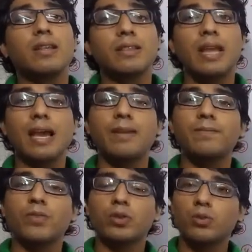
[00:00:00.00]

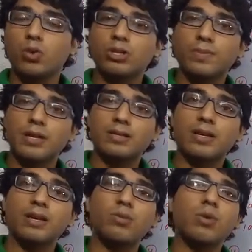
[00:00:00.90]
then those
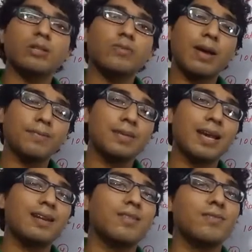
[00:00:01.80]
person who has a
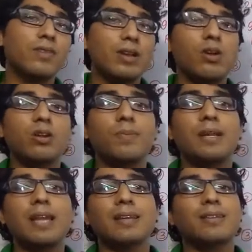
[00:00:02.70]
website will not
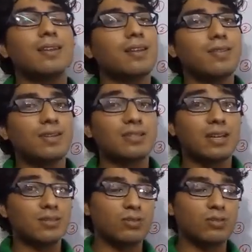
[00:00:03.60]
pay tax under reverse charge.